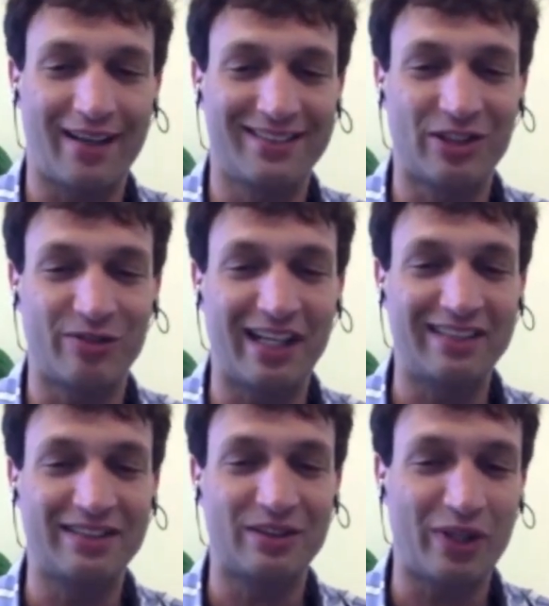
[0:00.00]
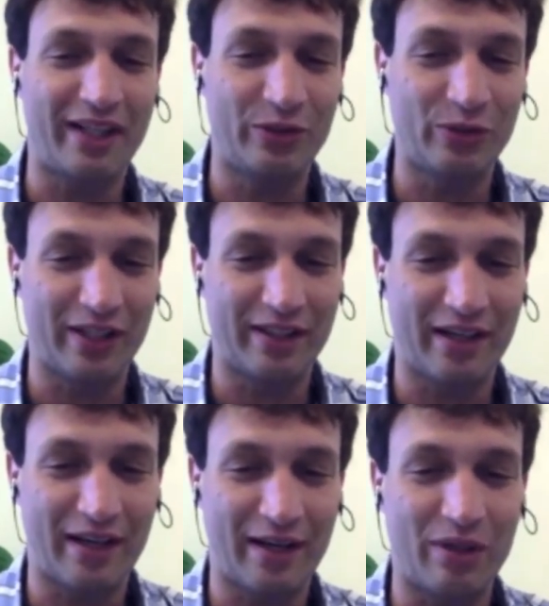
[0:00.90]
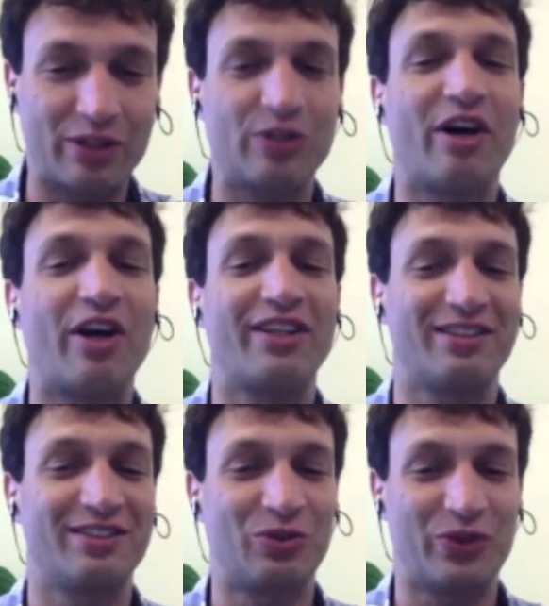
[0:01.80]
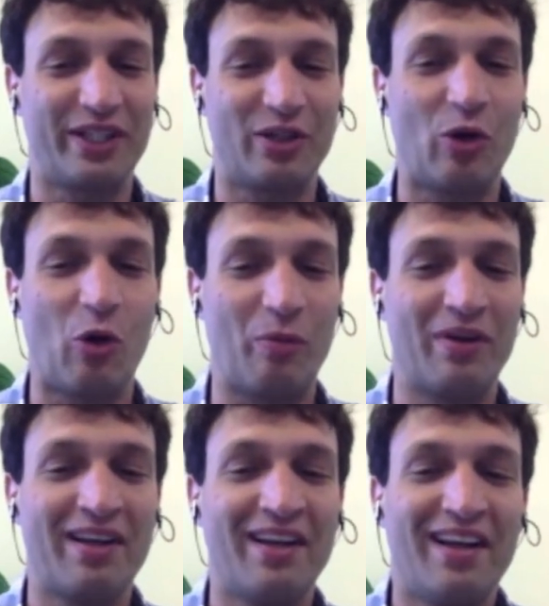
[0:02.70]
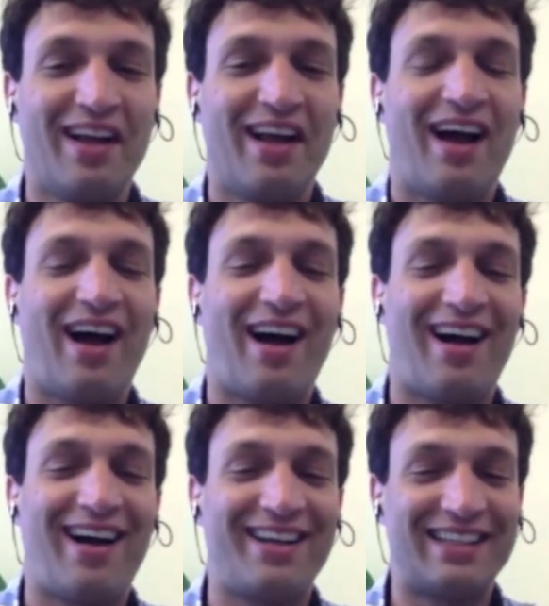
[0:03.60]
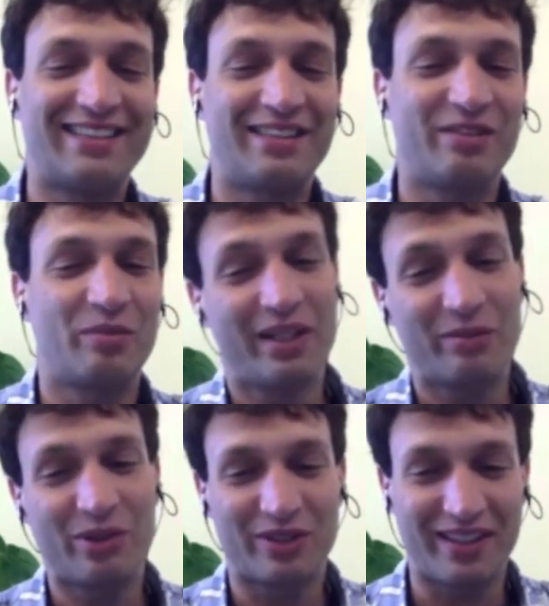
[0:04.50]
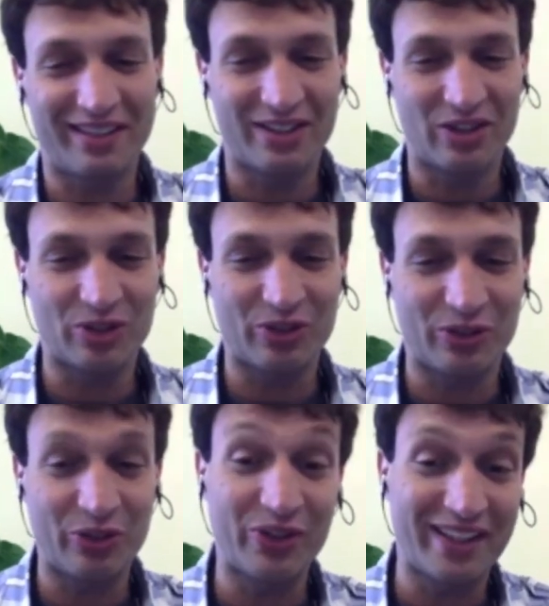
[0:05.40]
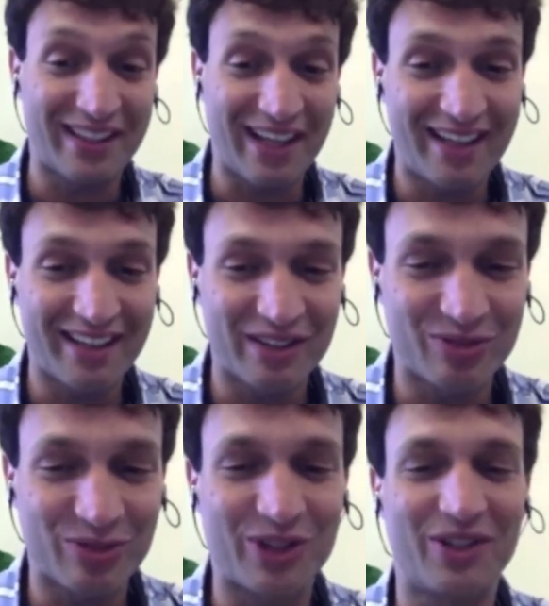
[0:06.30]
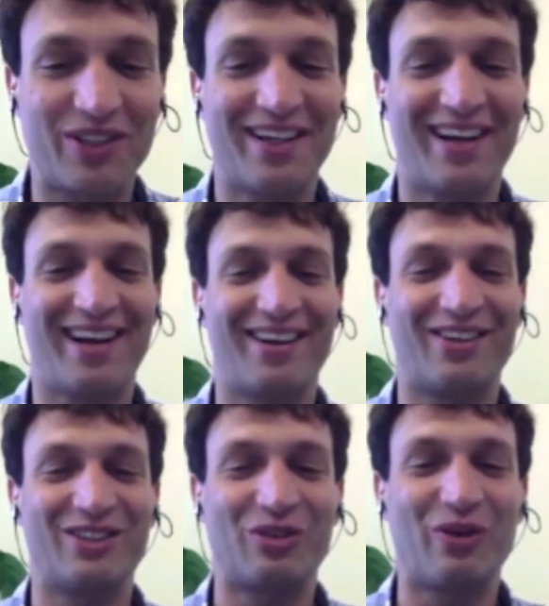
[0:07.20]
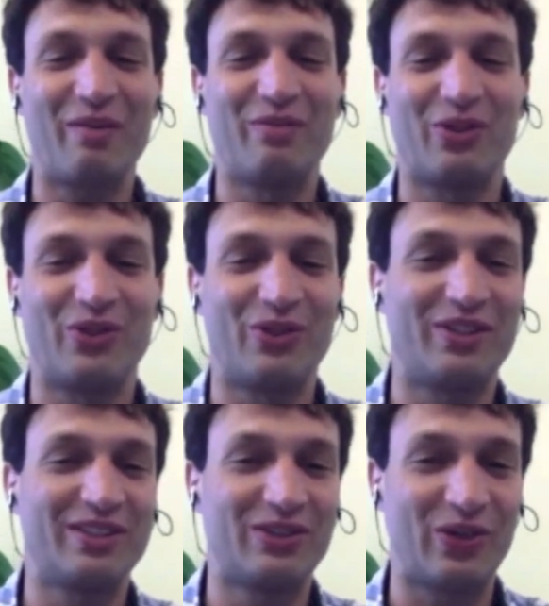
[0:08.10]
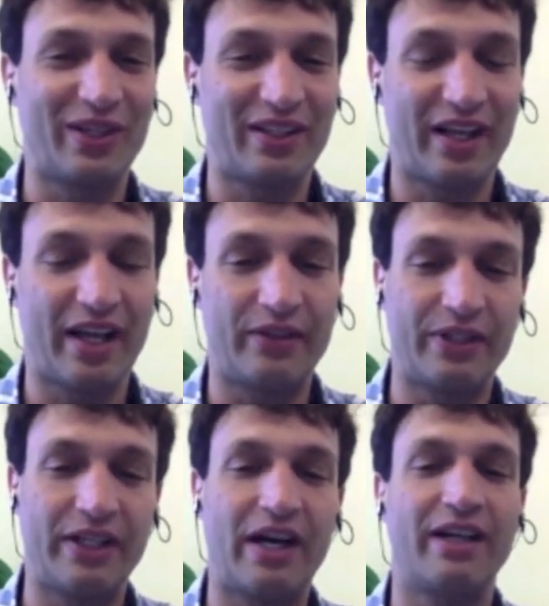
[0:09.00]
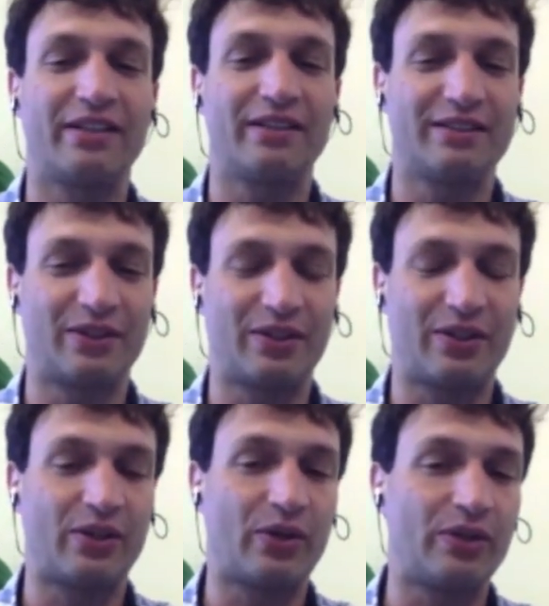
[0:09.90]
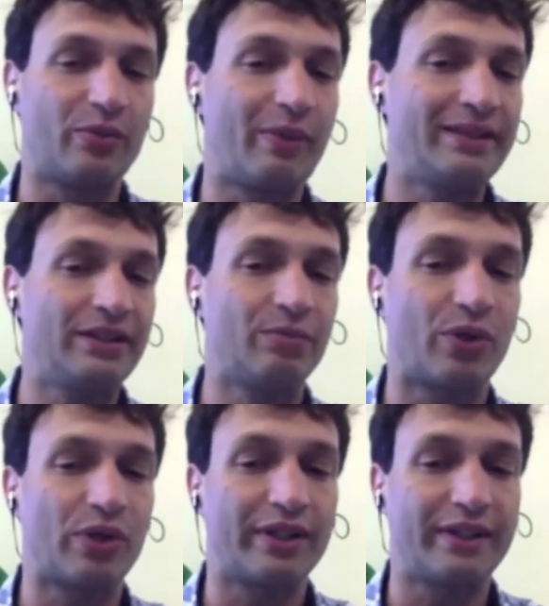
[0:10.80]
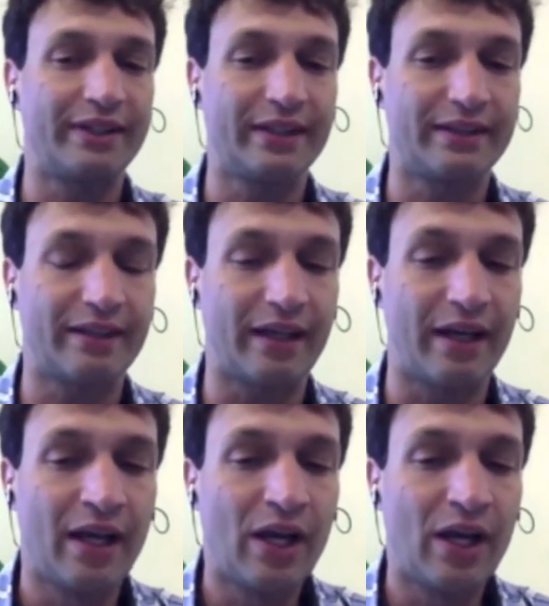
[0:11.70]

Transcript: instead of an answer will hand you like a, a bunch of articles to read at home. Uh, and that's even better because at least the doctor curated the articles for you. Uh, on the web, you, you just go and, and read articles or, or go into message board. And I think that the, uh,